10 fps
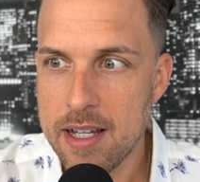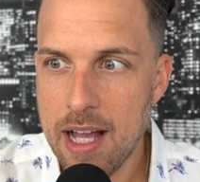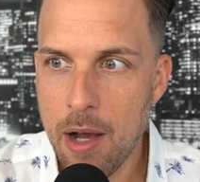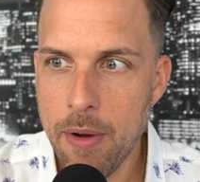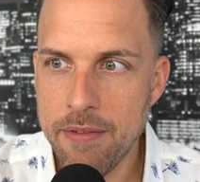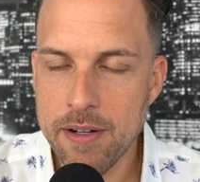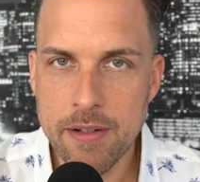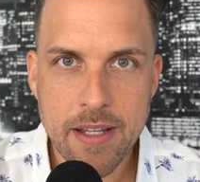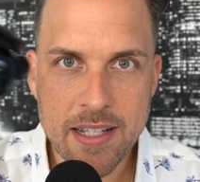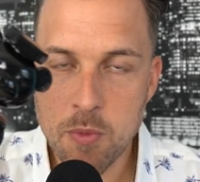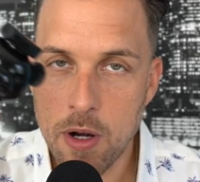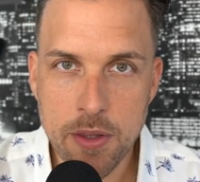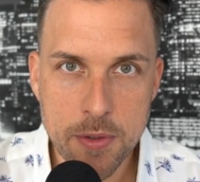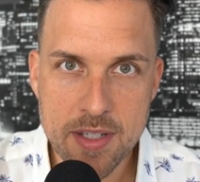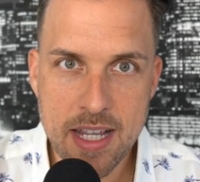However, it's one of
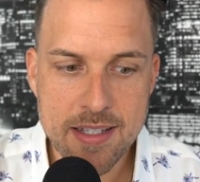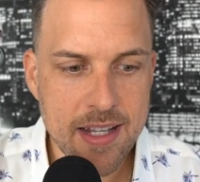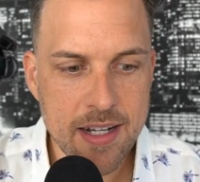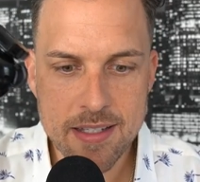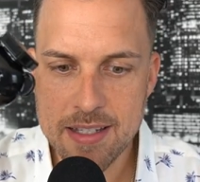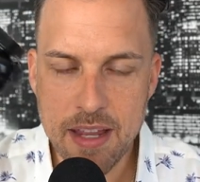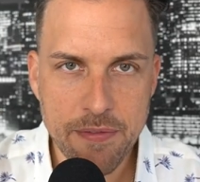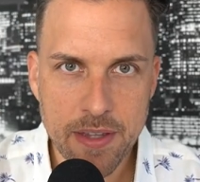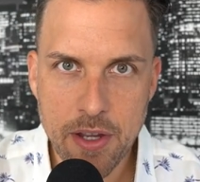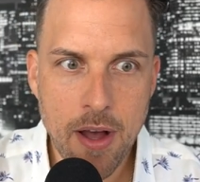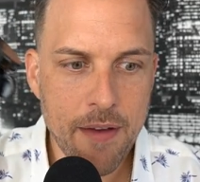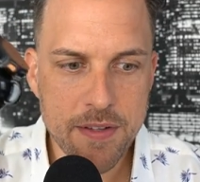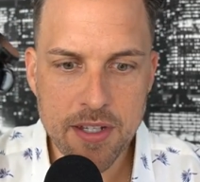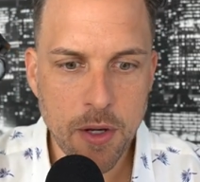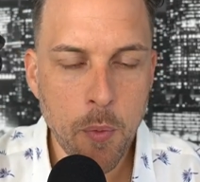those scents that is safe for the
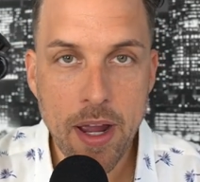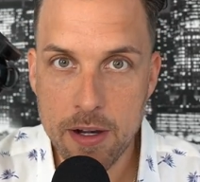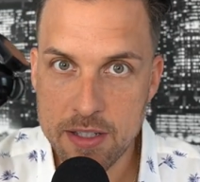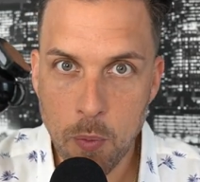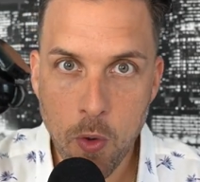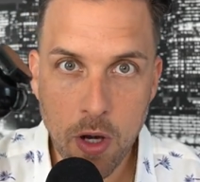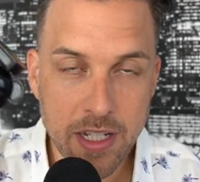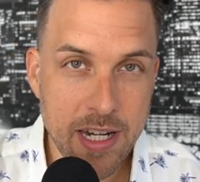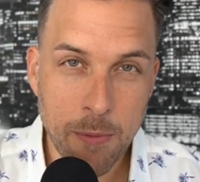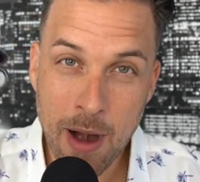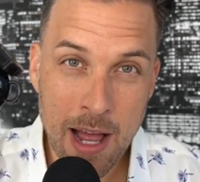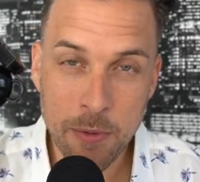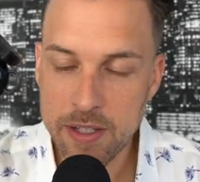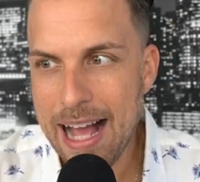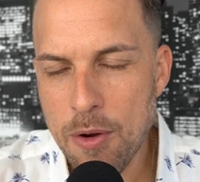office. You can wear it to work year round.